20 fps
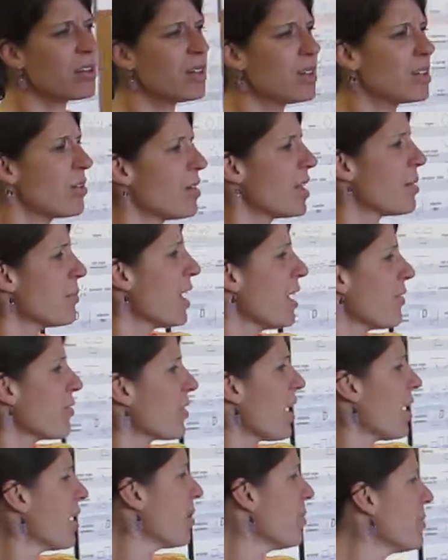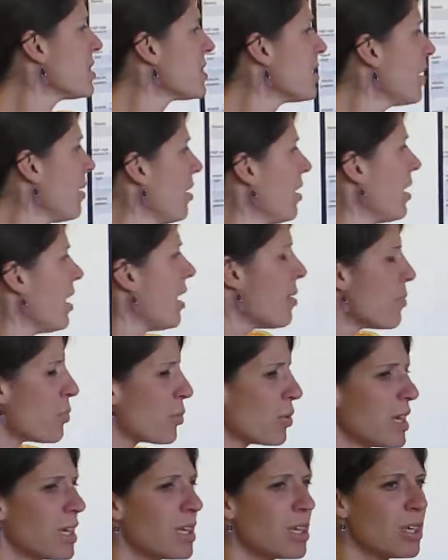Hood. Grandma, I've come to
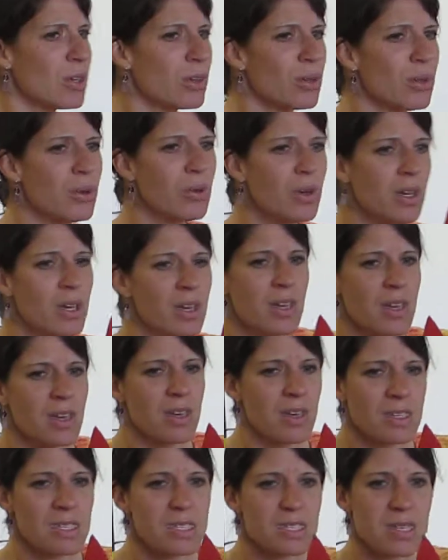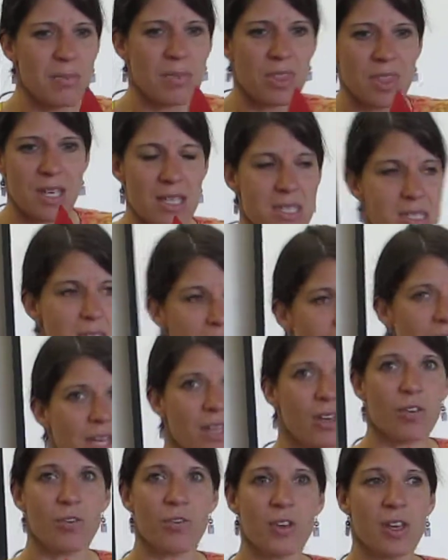bring you some things to make
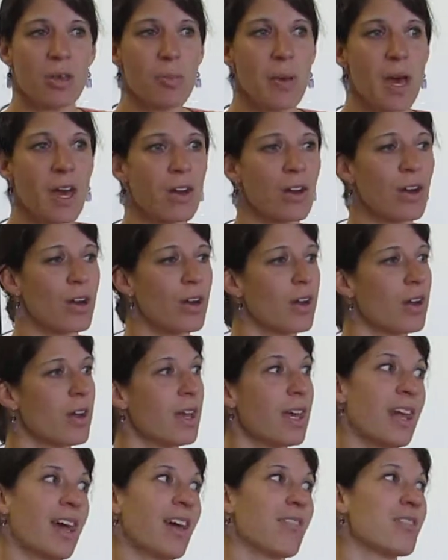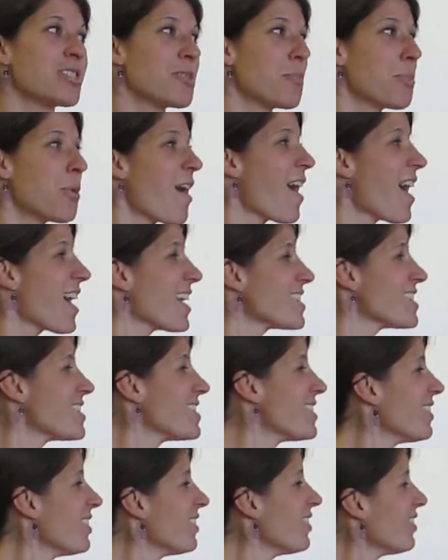you feel better. And I have a surprise,
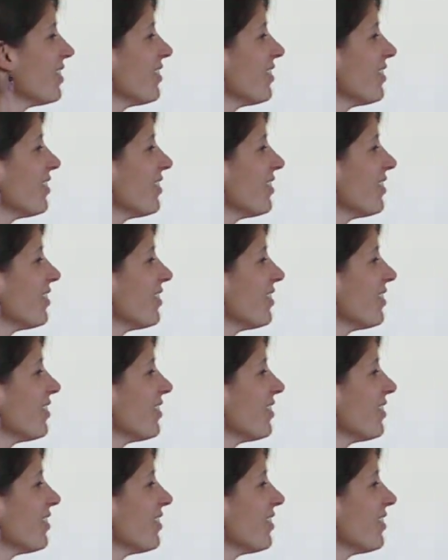too.